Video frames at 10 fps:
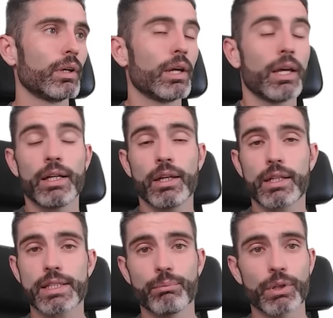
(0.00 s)
And another
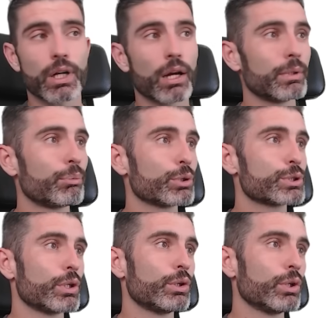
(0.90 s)
similar comment posted
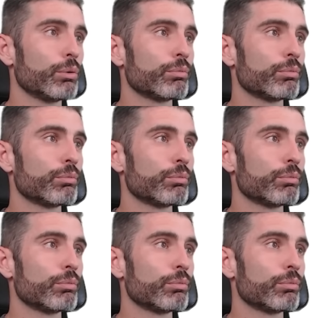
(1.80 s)
on YouTube.